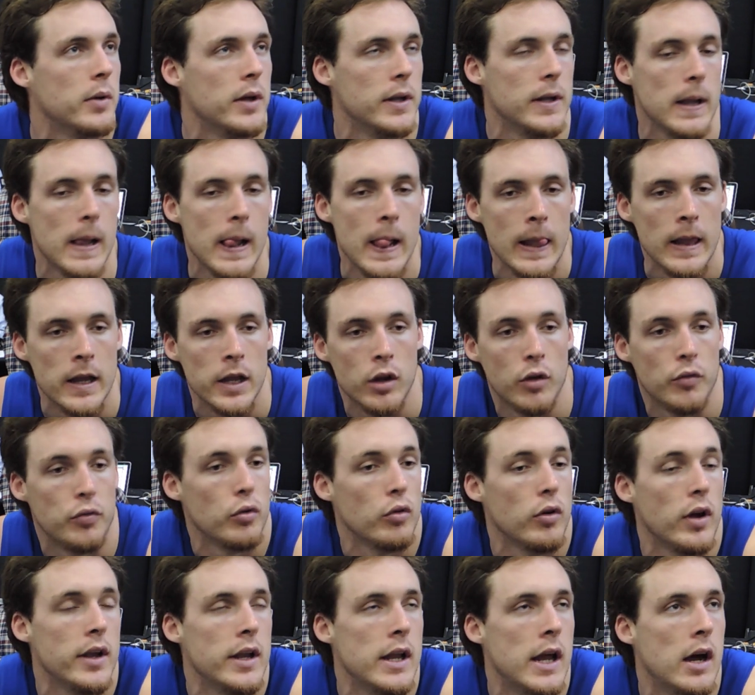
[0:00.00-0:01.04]
But, you know,
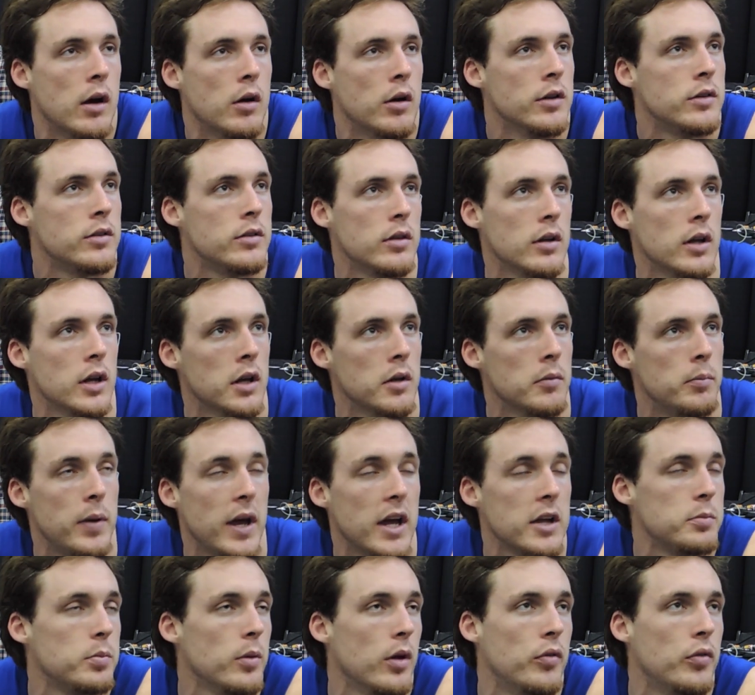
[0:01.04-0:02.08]
for right now, it's
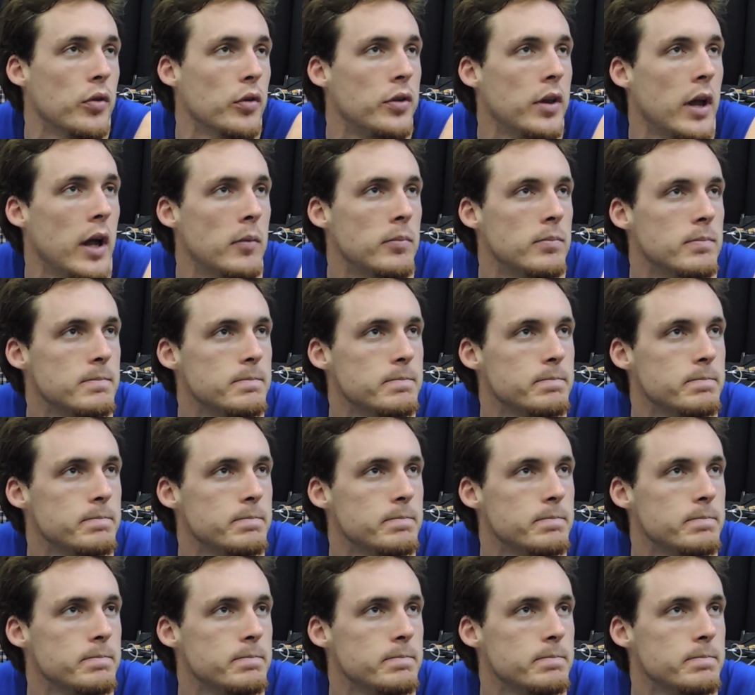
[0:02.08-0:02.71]
basketball full time.